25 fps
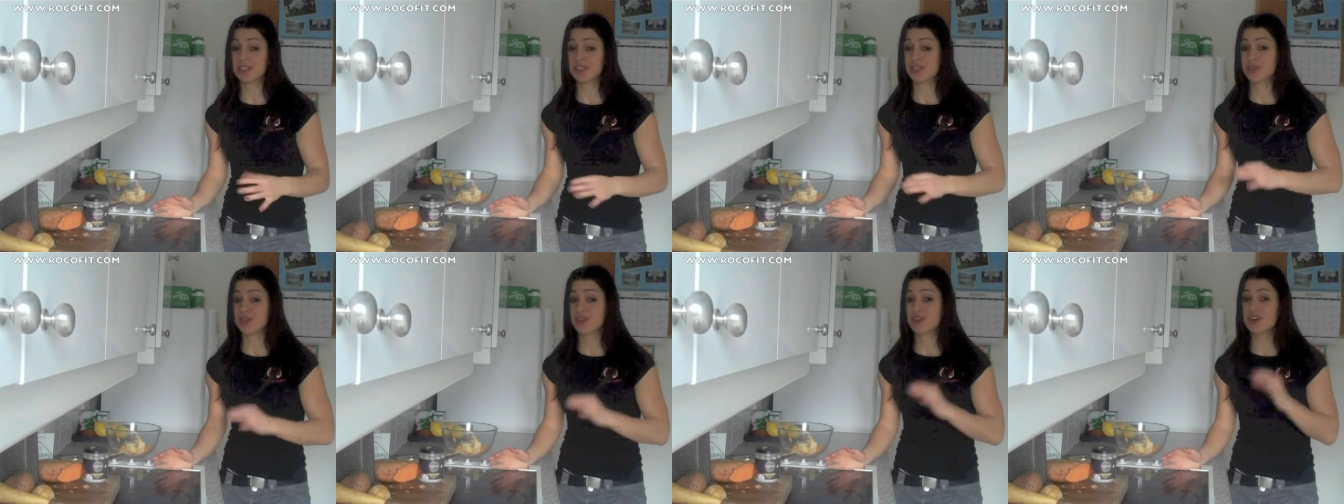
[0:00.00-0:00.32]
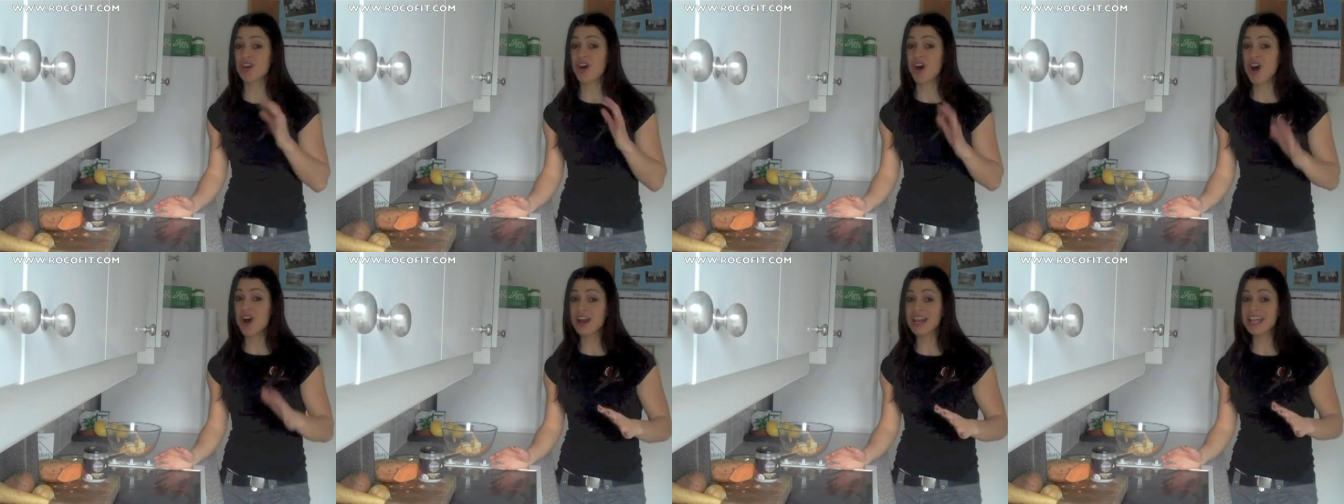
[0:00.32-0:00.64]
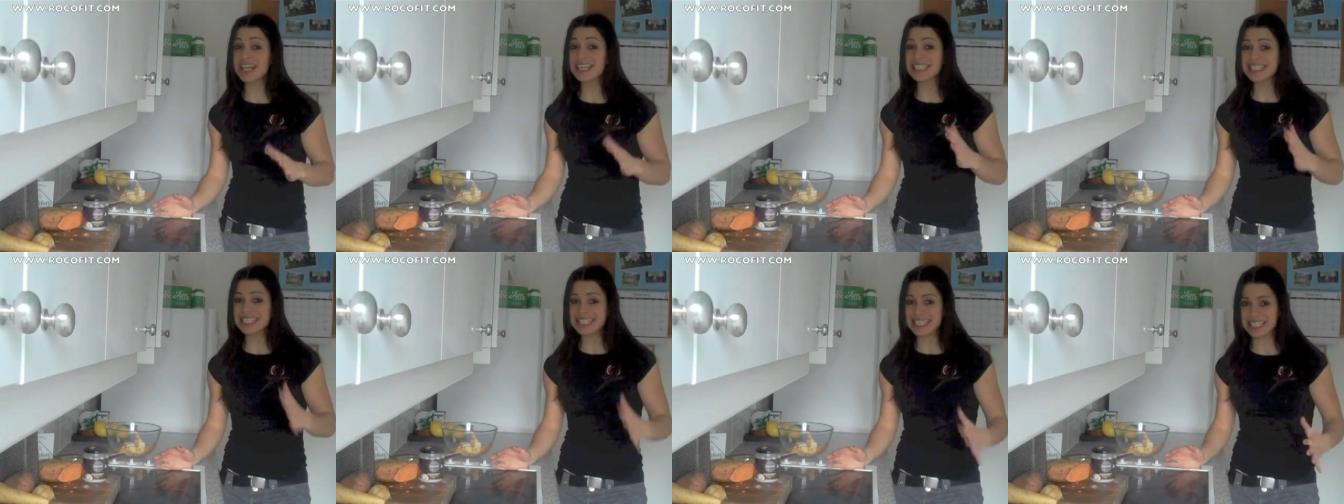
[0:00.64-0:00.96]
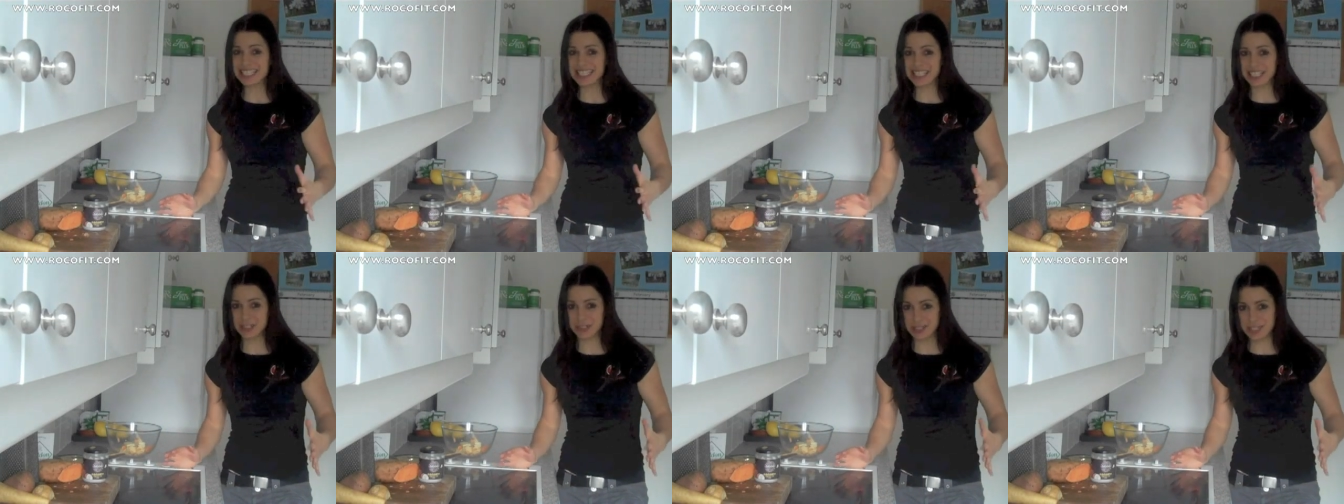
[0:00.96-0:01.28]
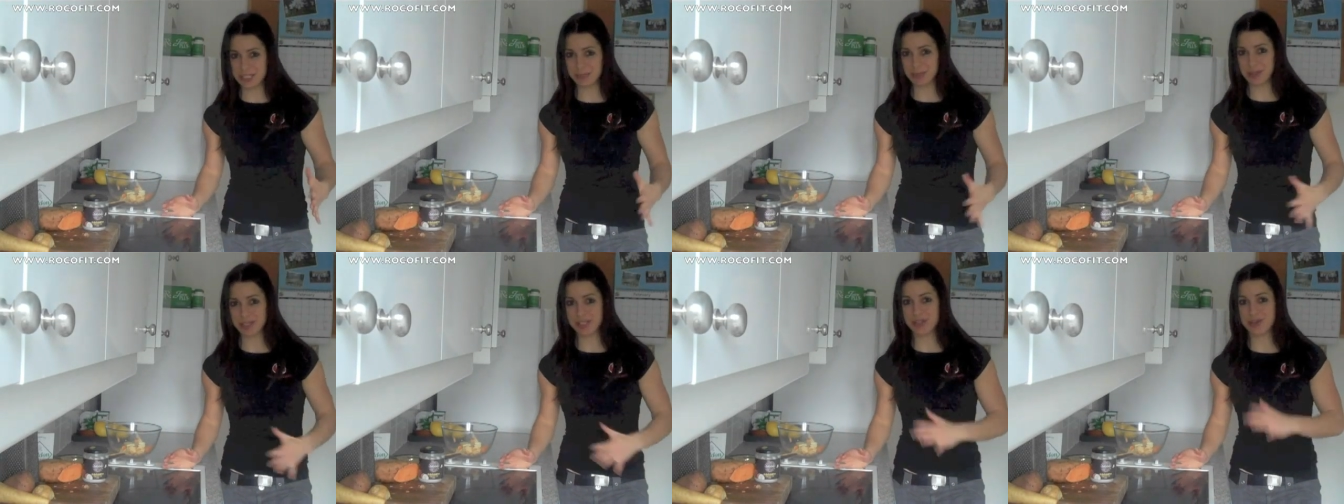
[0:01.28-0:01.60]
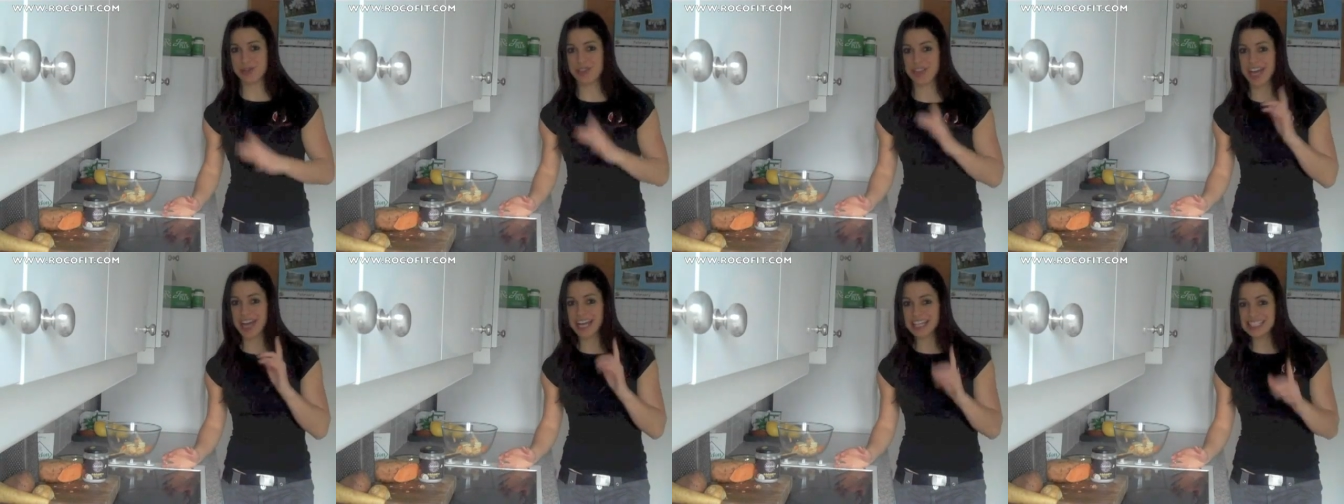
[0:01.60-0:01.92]
So they're not instantly crispy.
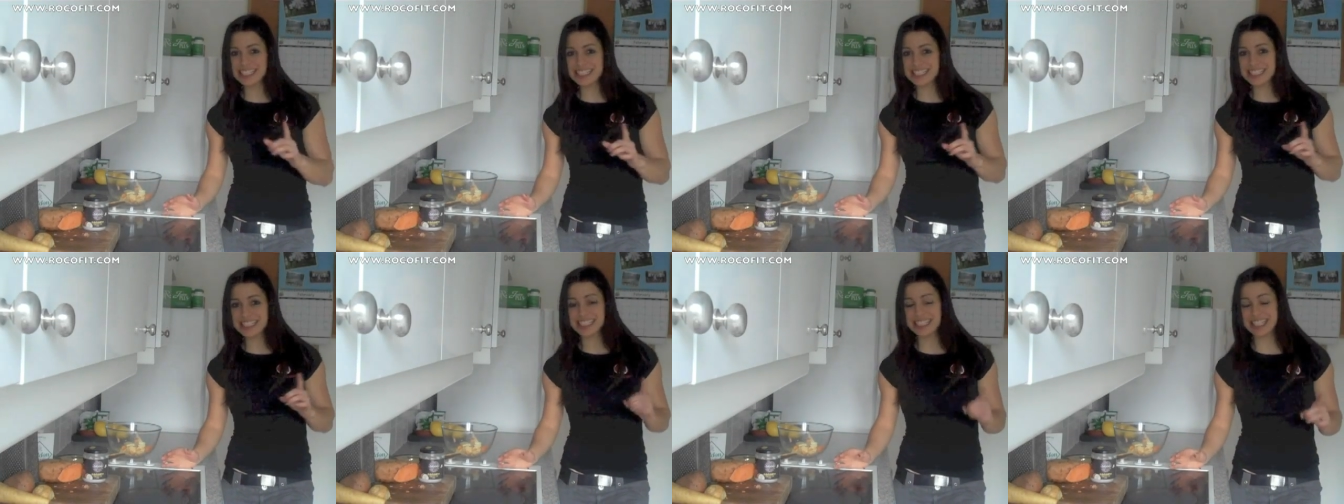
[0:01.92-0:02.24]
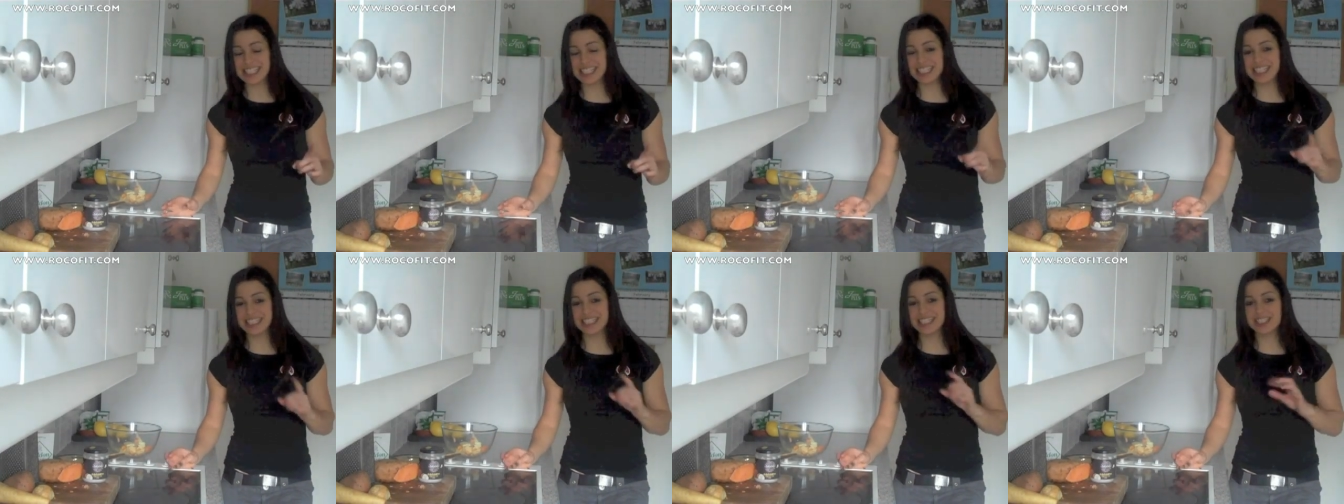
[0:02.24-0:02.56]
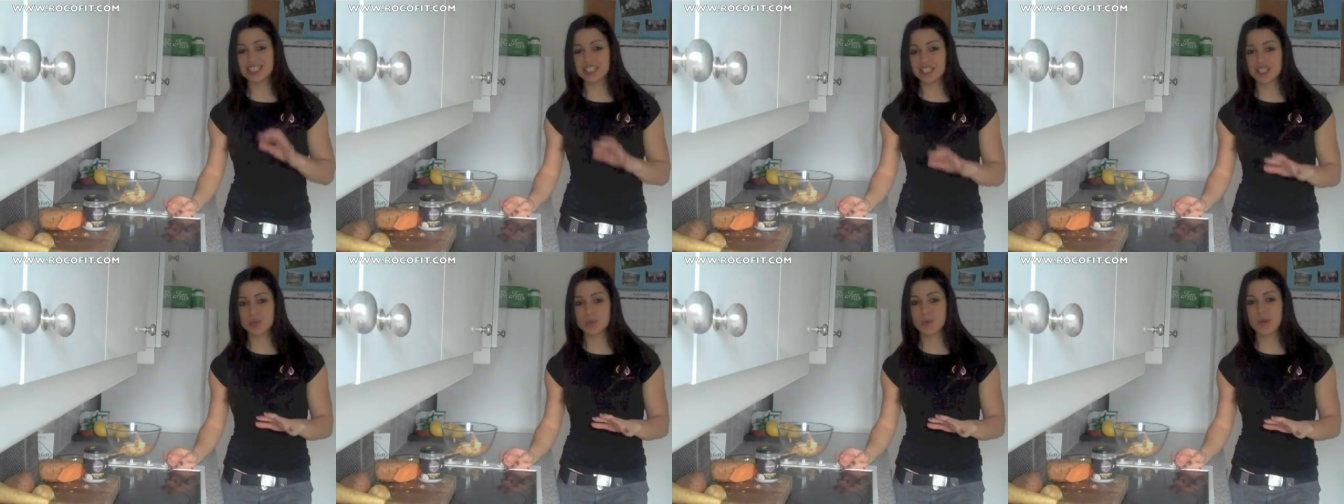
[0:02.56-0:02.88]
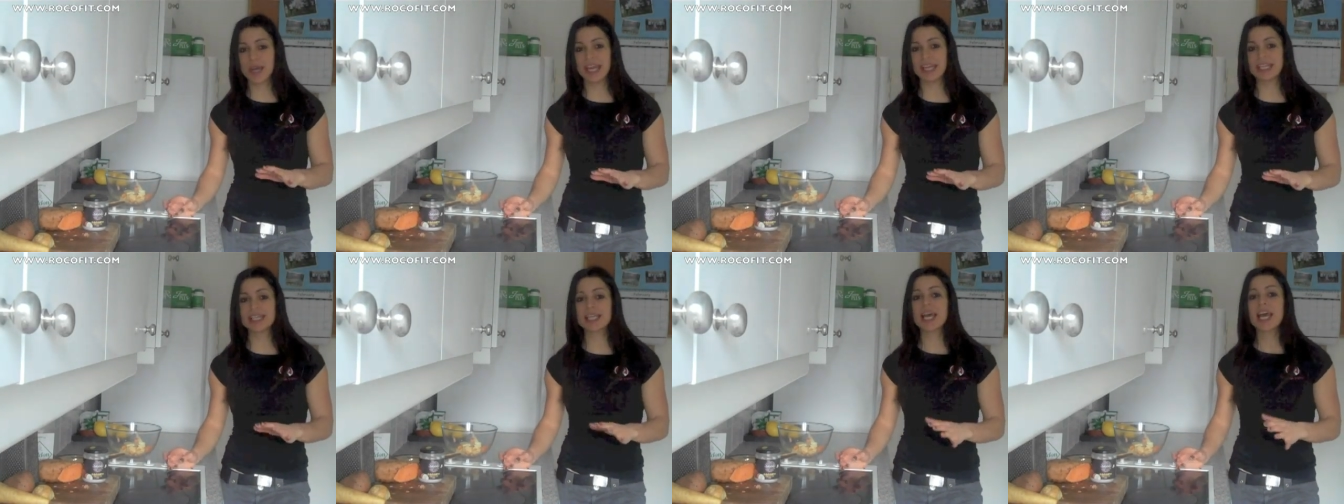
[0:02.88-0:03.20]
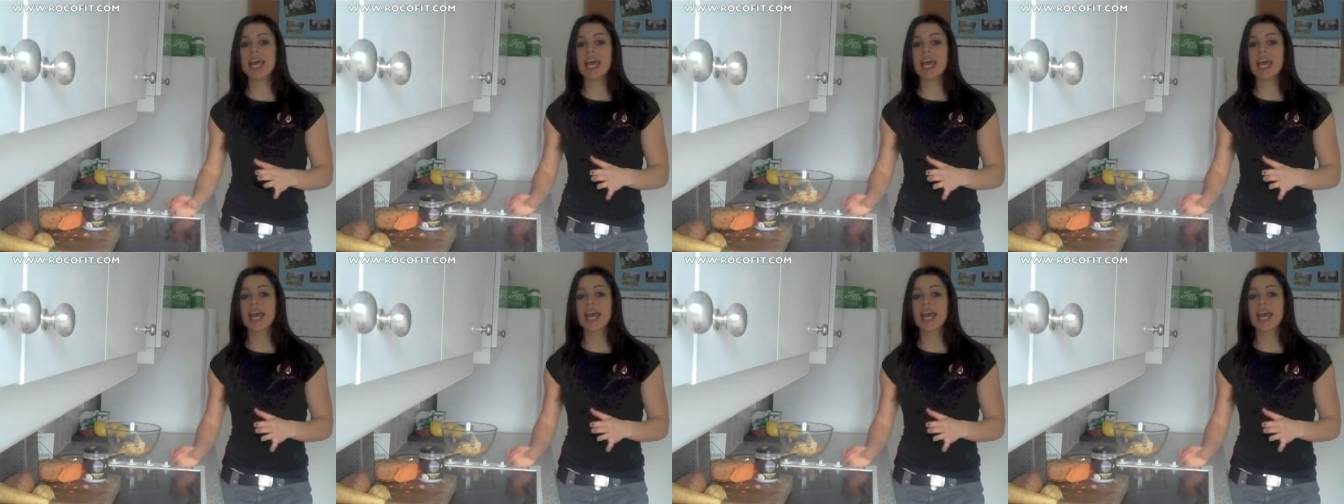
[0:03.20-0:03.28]
So that's the key is just wait.